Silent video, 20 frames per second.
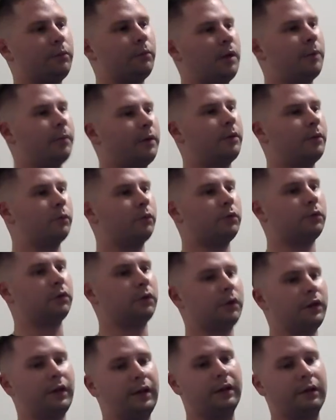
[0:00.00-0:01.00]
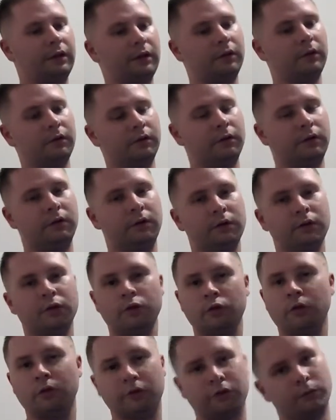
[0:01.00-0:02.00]
maybe we'll go ahead and
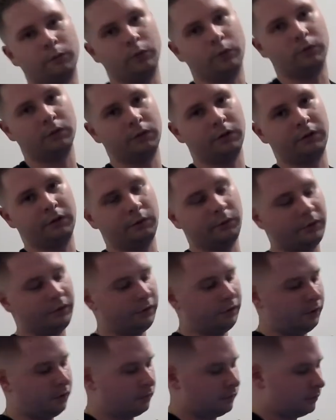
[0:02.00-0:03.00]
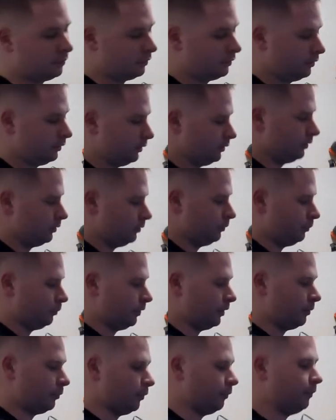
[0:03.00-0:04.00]
show some more on the rest of the car. But
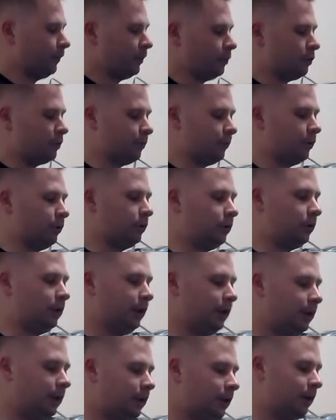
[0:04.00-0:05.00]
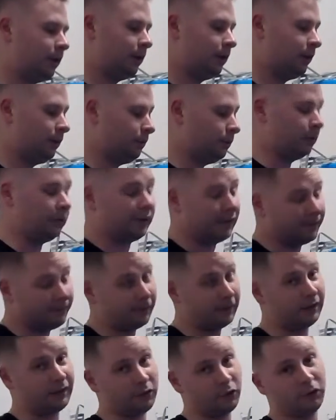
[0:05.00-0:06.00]
I'm going to finish up the hood. We're
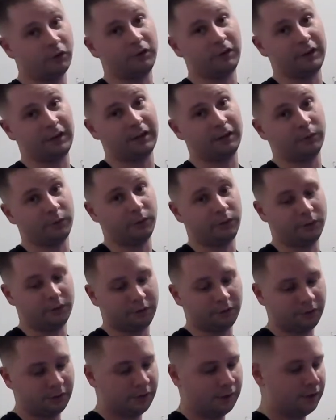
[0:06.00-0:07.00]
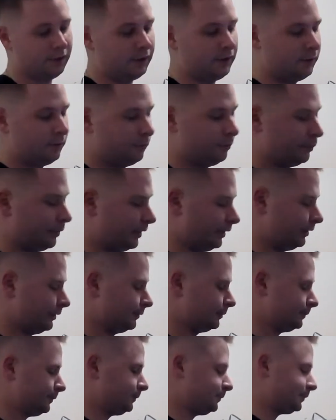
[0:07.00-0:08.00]
definitely going to show you the end result. But
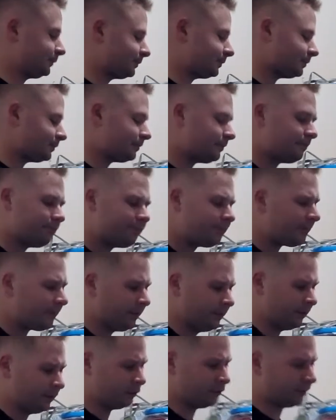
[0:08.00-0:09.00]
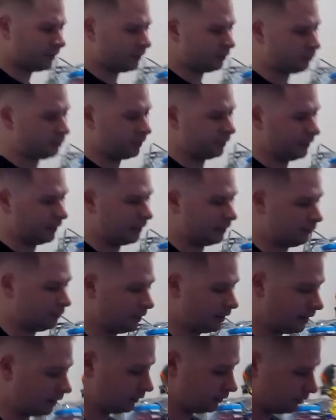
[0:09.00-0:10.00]
I just kind of wanted to give you
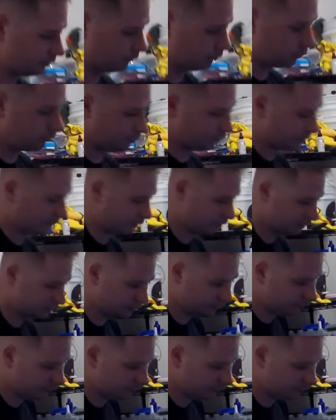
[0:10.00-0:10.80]
guys a little bit